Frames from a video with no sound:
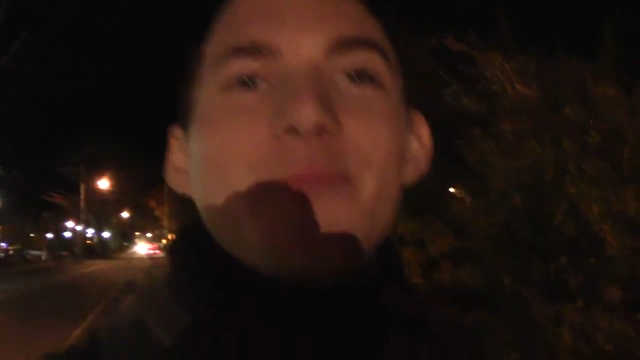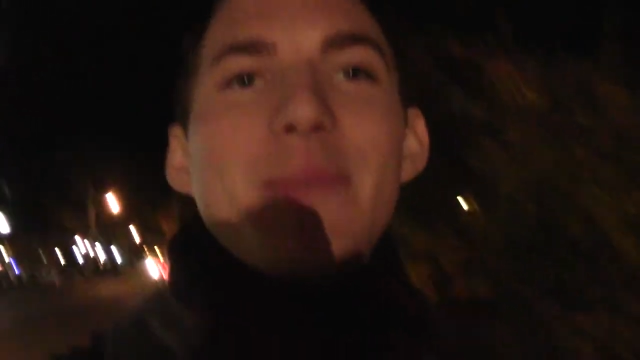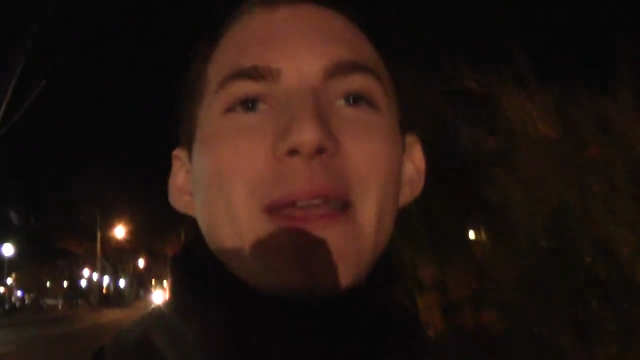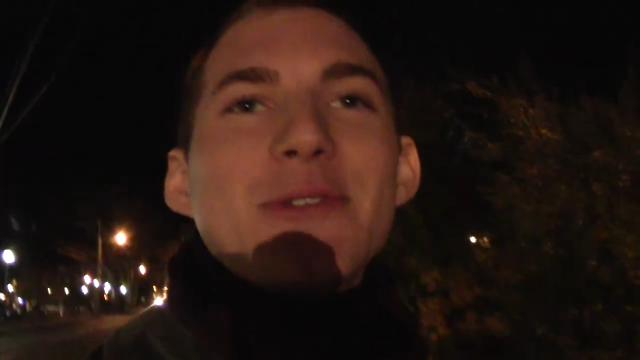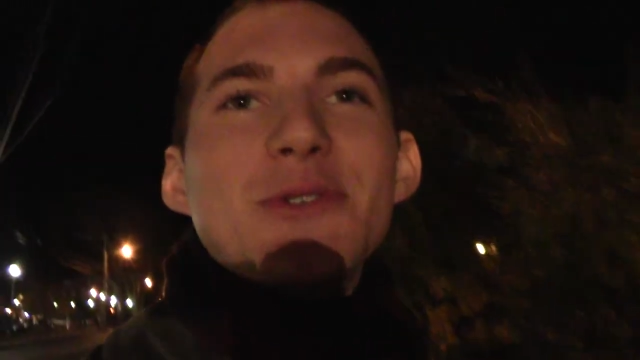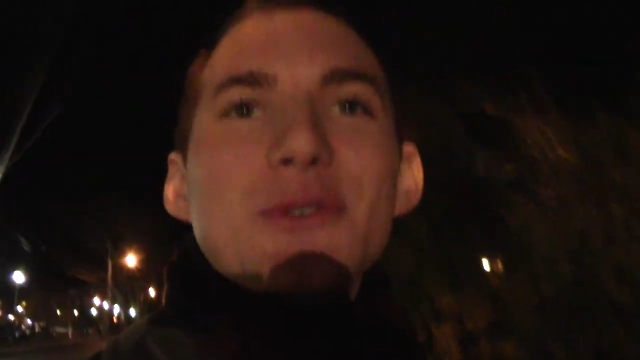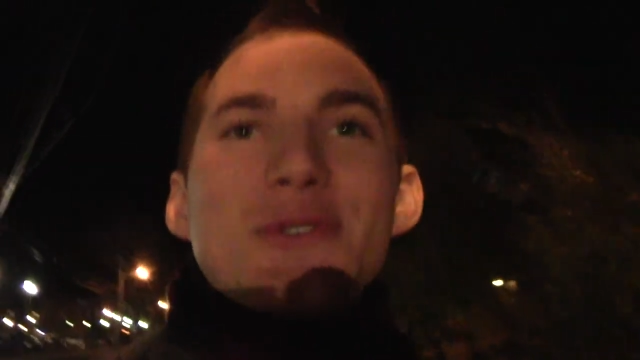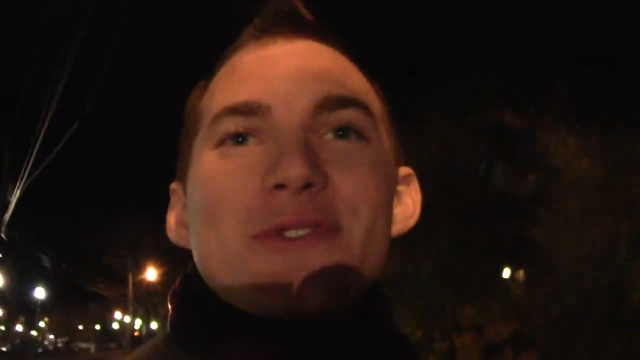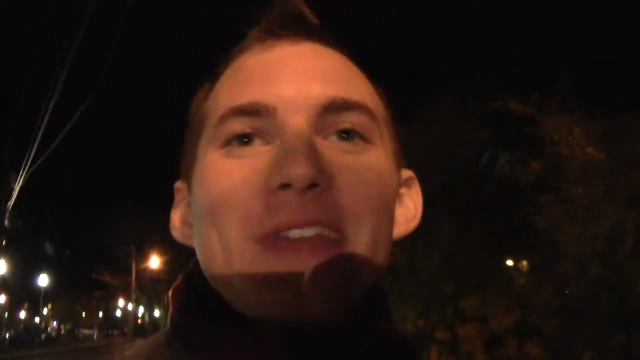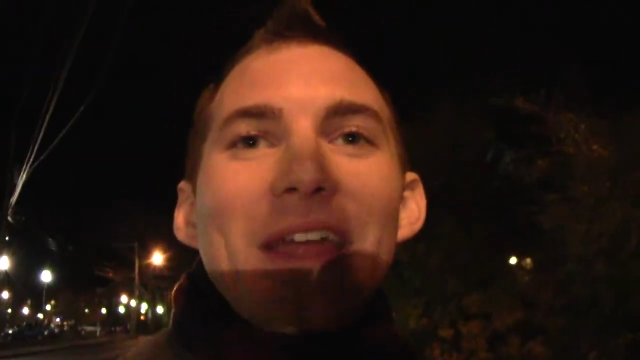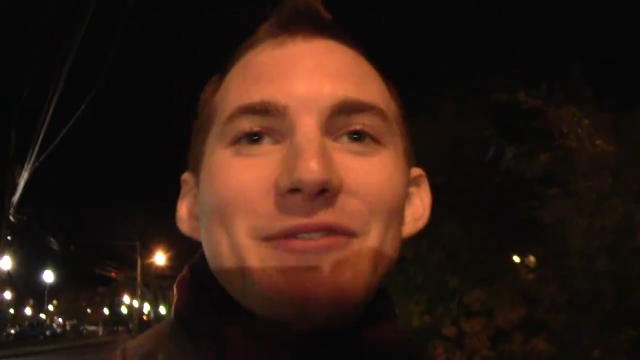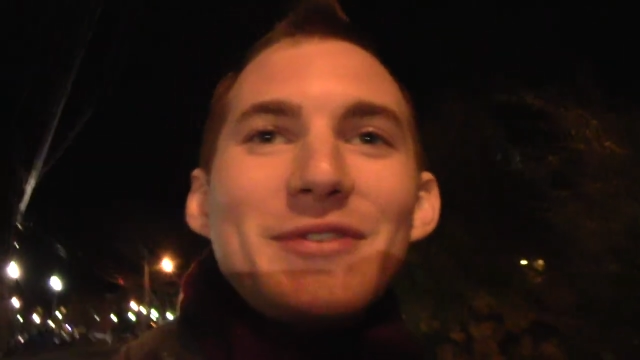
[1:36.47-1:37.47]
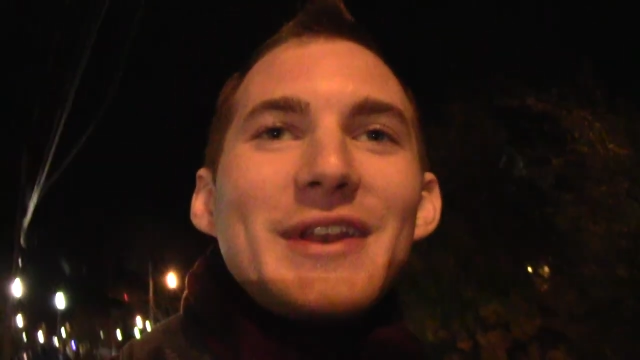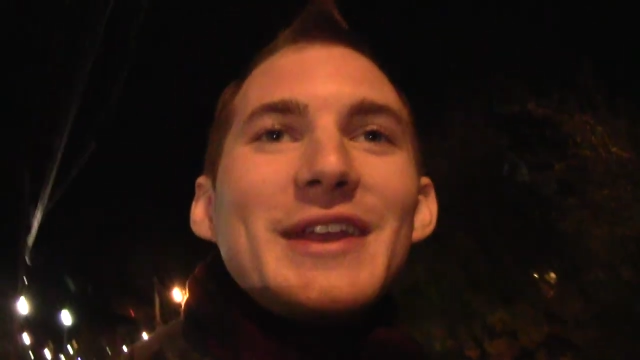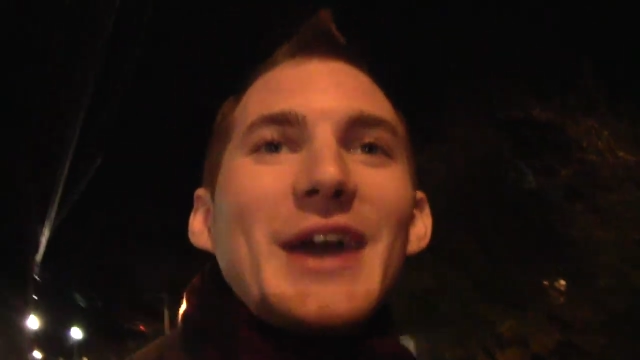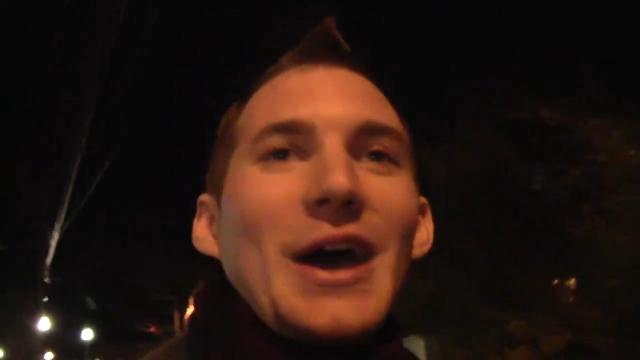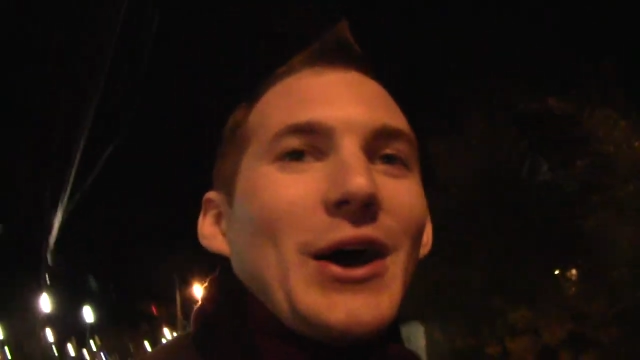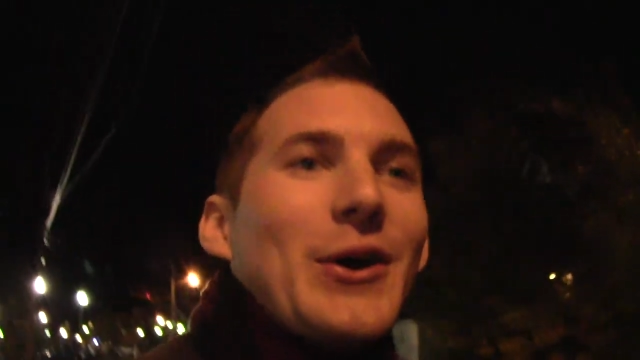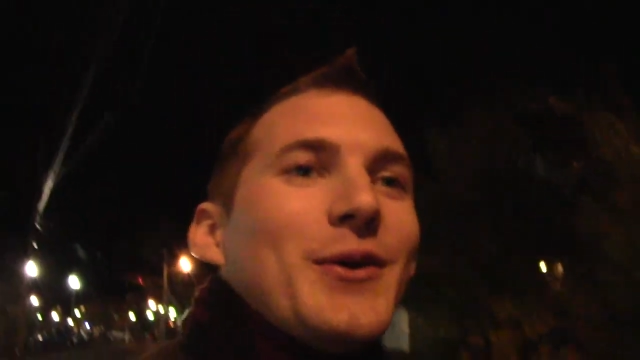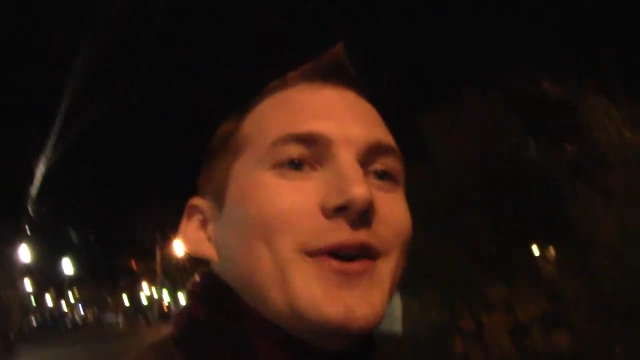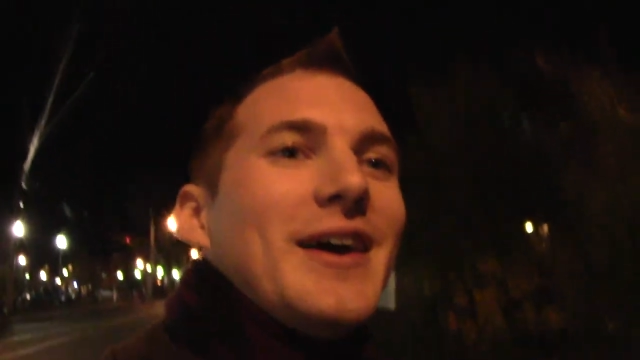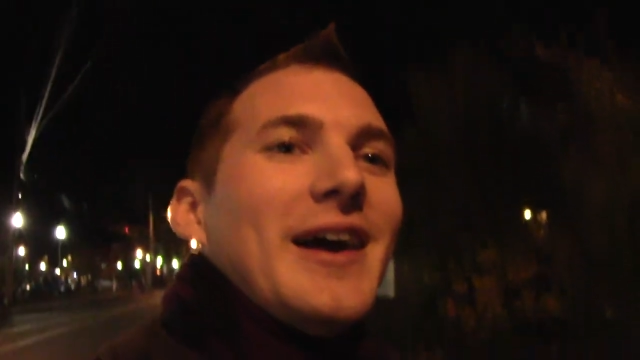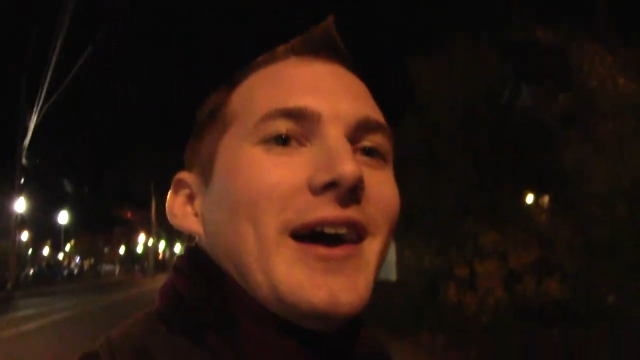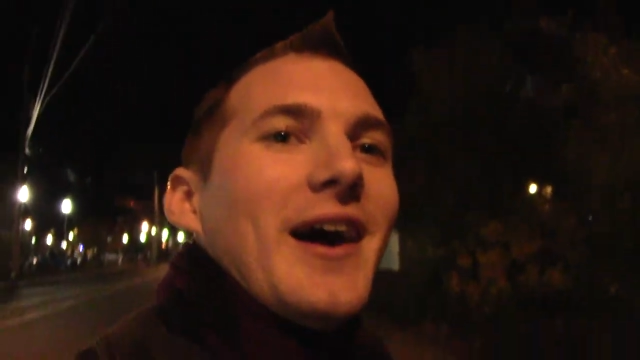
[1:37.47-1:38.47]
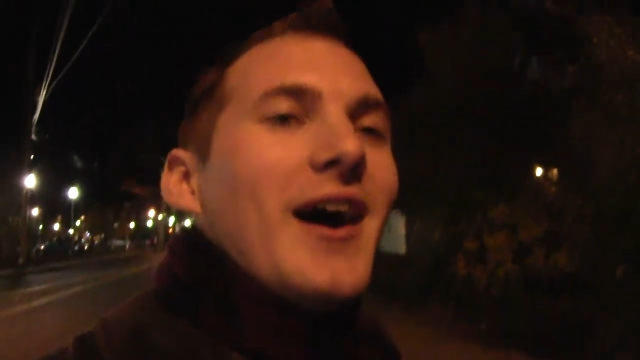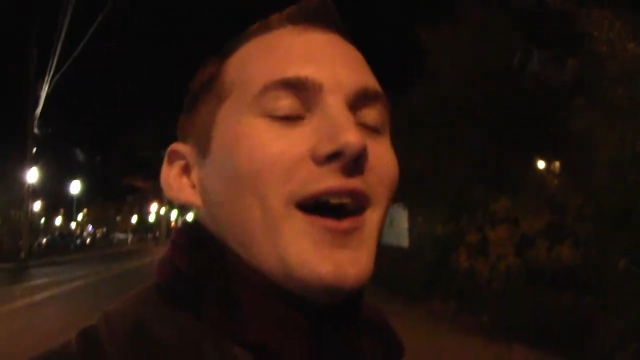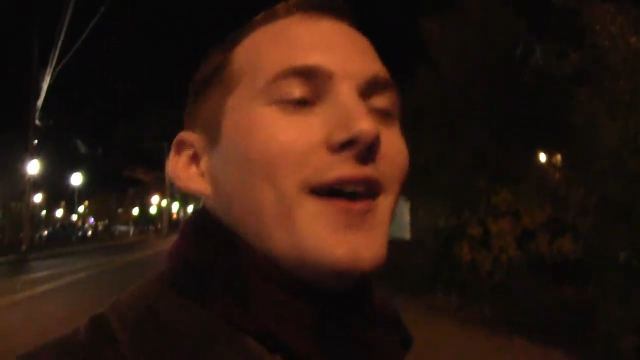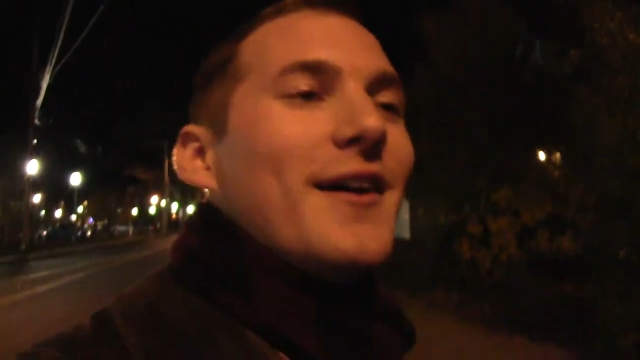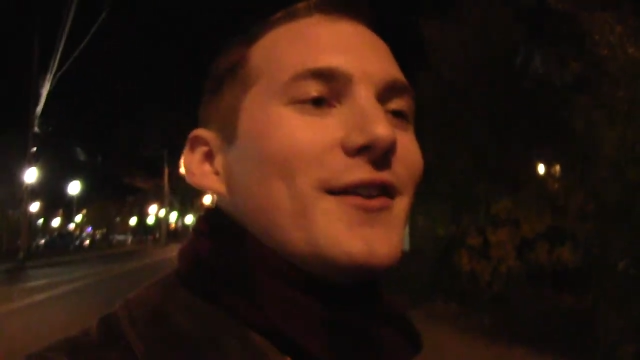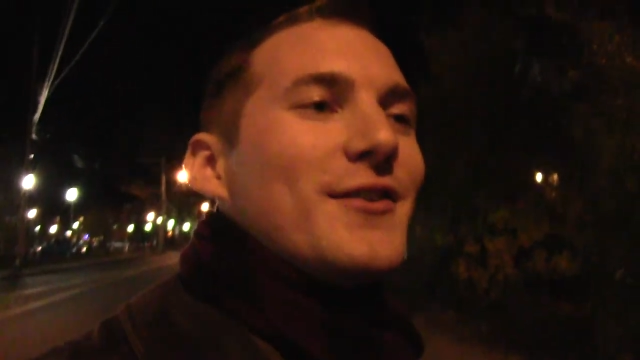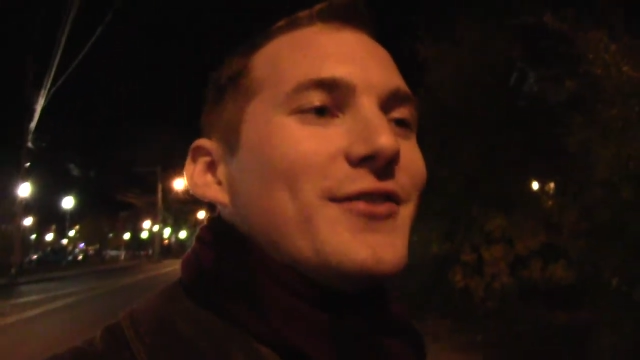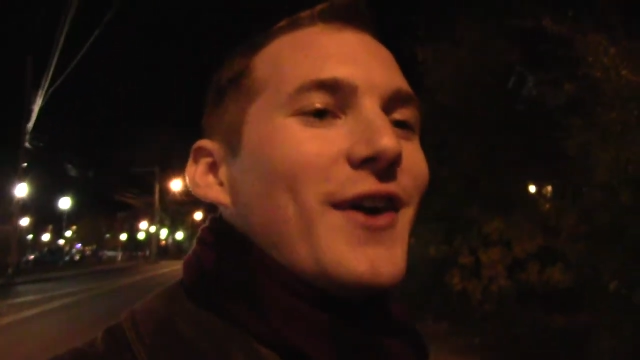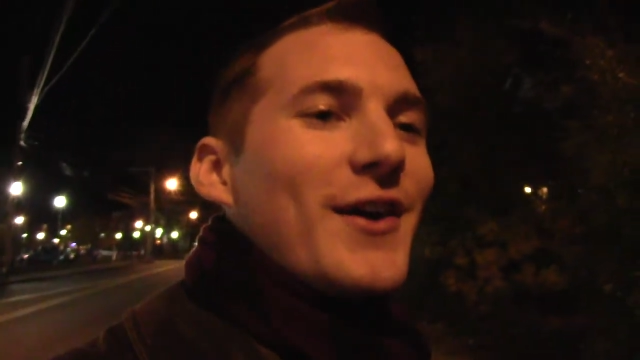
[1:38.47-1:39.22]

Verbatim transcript: pictures and video of